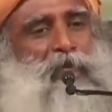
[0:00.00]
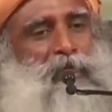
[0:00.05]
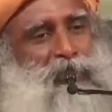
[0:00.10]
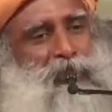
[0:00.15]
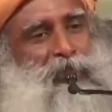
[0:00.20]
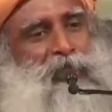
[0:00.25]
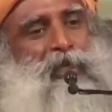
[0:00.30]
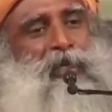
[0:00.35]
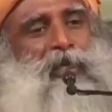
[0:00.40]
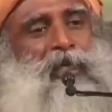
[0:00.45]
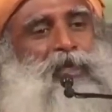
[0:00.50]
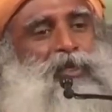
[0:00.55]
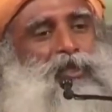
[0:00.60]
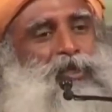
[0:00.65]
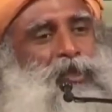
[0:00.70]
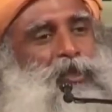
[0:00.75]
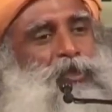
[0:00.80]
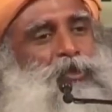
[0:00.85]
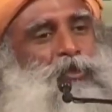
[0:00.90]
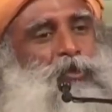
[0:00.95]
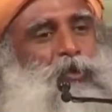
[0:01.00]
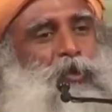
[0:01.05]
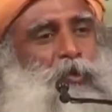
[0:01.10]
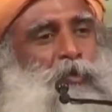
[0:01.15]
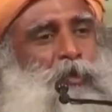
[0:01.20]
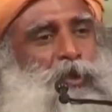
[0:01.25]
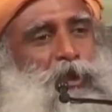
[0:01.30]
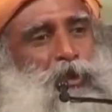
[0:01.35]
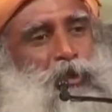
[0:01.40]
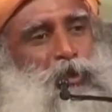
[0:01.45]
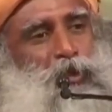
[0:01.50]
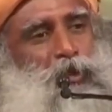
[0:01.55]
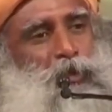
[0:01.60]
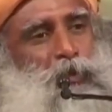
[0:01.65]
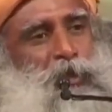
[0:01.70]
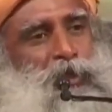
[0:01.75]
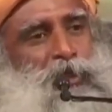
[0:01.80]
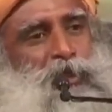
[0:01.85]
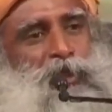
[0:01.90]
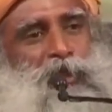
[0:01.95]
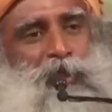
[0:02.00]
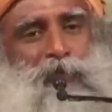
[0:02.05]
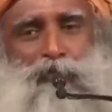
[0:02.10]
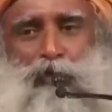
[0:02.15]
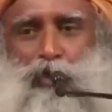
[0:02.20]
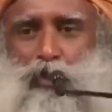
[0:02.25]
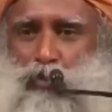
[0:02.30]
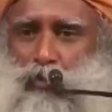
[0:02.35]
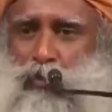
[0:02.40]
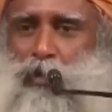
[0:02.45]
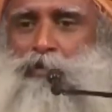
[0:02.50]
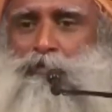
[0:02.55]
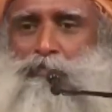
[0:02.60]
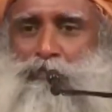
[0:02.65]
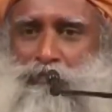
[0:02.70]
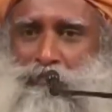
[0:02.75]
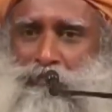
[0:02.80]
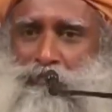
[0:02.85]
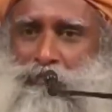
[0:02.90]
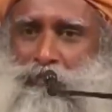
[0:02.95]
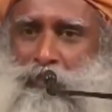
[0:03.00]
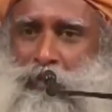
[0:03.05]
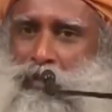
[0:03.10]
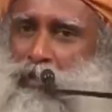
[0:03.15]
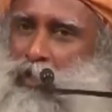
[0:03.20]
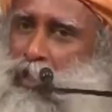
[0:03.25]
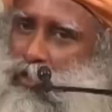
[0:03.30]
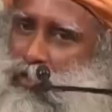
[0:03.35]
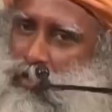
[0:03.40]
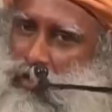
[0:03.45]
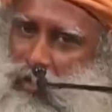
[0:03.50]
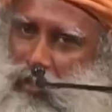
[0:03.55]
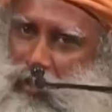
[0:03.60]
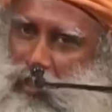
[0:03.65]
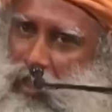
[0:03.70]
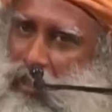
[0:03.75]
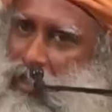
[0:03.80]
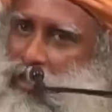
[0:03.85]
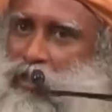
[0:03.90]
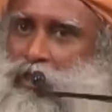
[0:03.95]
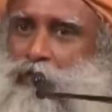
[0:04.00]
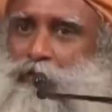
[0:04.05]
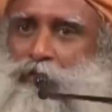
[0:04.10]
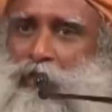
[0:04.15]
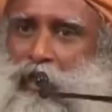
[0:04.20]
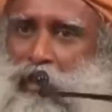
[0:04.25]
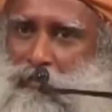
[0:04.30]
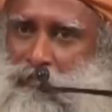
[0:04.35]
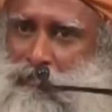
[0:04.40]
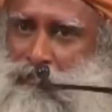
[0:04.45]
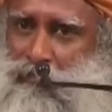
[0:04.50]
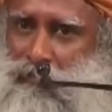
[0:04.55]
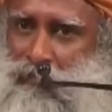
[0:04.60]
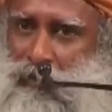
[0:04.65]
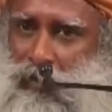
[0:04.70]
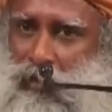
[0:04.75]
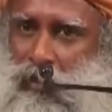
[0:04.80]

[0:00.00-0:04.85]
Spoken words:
less and less control over the situations in which you live. That's the reality of life.